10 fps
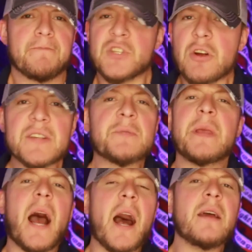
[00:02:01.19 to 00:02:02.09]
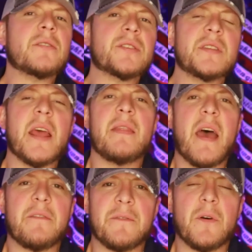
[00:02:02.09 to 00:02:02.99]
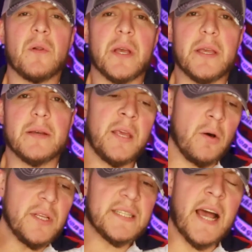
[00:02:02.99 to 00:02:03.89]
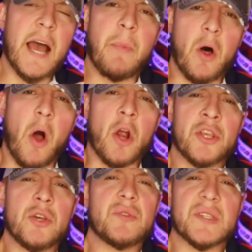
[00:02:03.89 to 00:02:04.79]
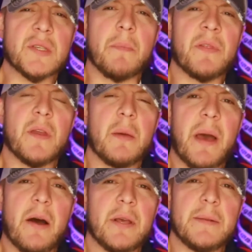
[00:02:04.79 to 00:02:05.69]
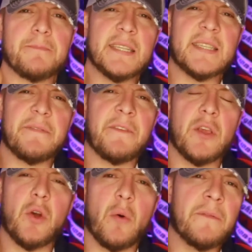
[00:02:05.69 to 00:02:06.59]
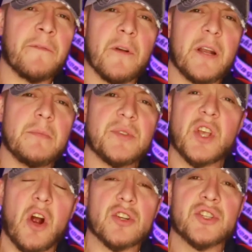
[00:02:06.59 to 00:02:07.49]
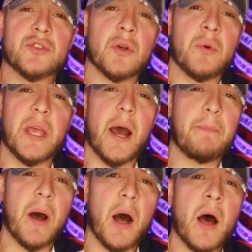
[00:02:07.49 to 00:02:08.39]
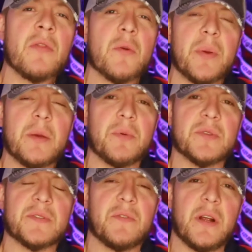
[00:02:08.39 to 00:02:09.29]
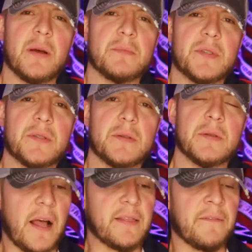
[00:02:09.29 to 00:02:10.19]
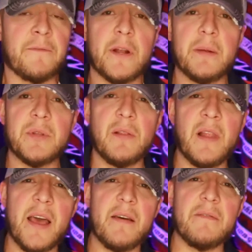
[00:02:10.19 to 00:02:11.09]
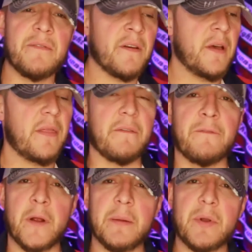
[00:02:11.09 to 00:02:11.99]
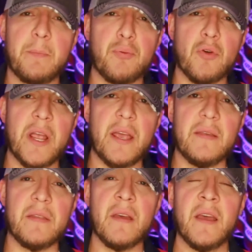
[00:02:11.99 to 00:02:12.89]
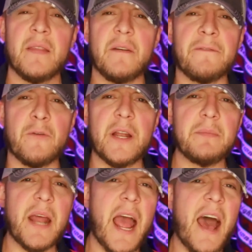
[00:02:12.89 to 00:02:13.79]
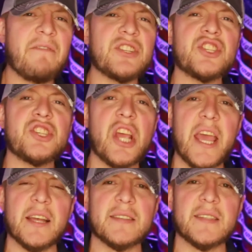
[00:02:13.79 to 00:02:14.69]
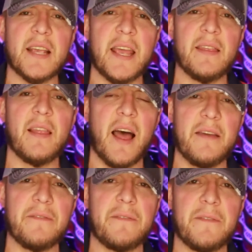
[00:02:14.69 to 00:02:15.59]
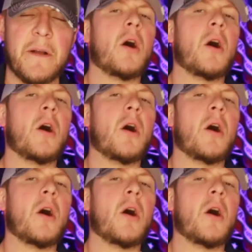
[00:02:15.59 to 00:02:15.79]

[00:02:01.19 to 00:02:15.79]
Trust me, I understand that fully. The only time I'll argue something about it is if your freedoms are screwing up other people's freedoms, like the freedom to live, the freedom to breathe, the freedom to have a chance in life.